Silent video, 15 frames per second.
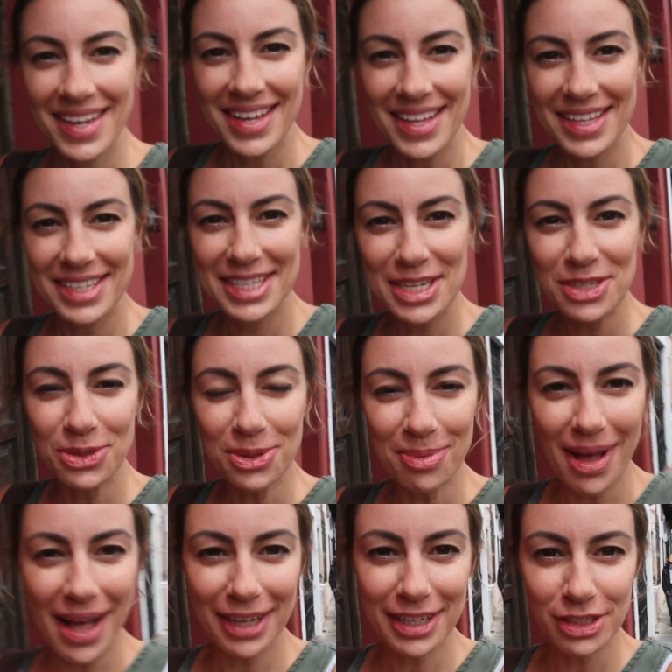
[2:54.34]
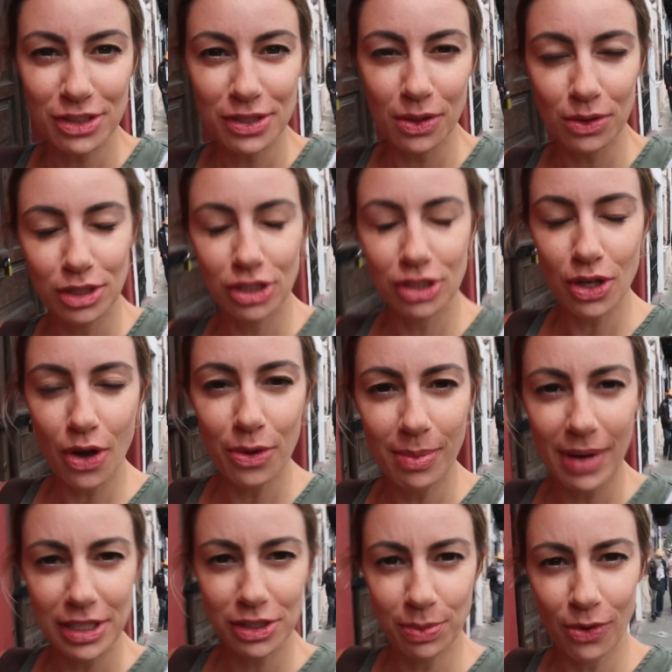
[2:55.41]
The Central Market sold so
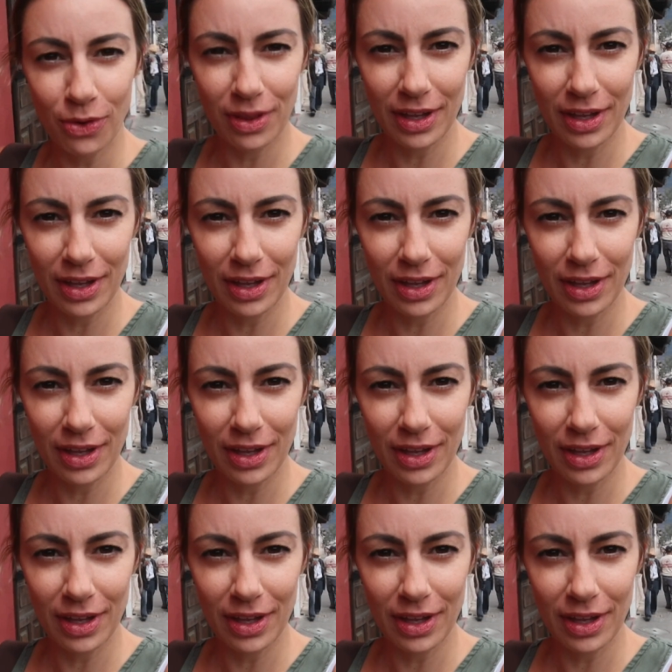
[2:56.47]
much more